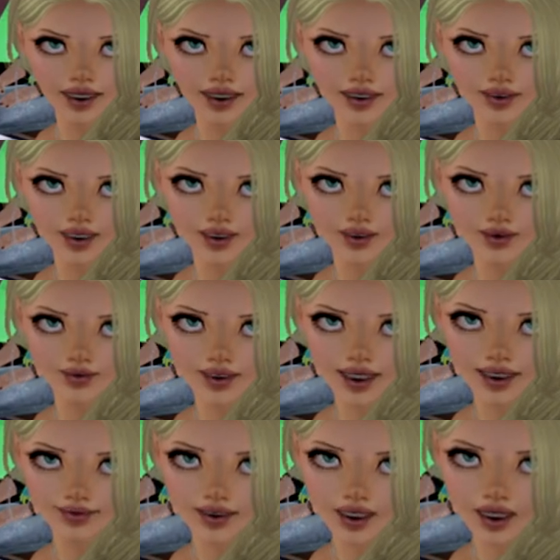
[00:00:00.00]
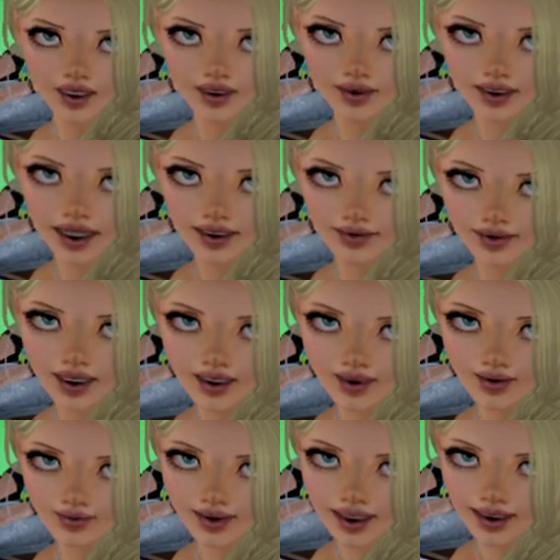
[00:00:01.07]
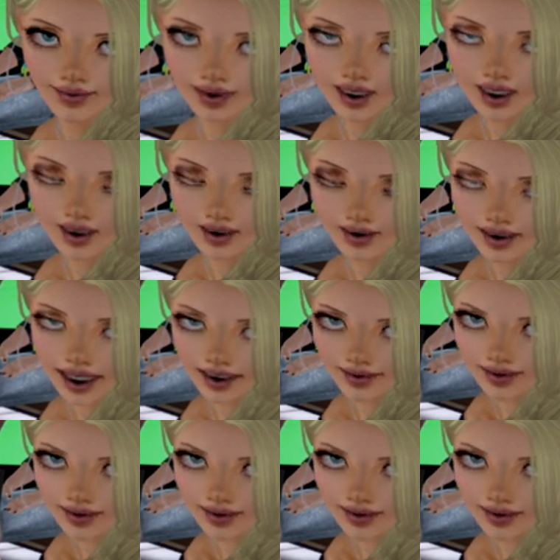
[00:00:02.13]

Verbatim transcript: but I think that's the correct word to use for this game.